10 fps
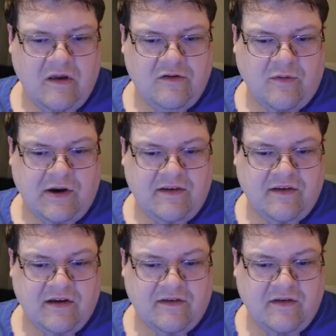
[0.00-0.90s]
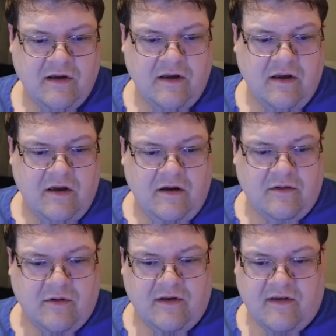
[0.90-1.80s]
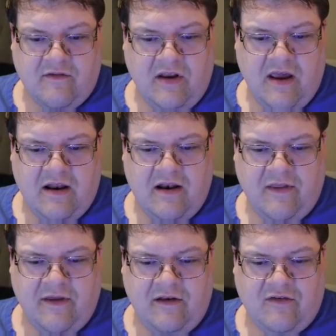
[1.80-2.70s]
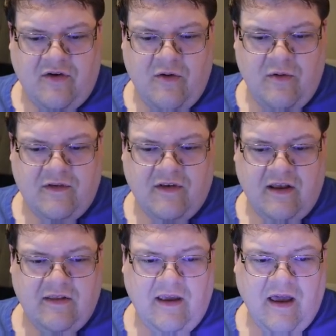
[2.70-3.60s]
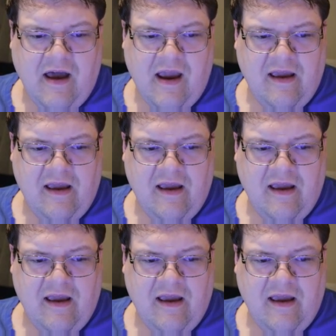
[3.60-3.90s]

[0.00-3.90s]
26, 27. Yeah, nothing too insanely high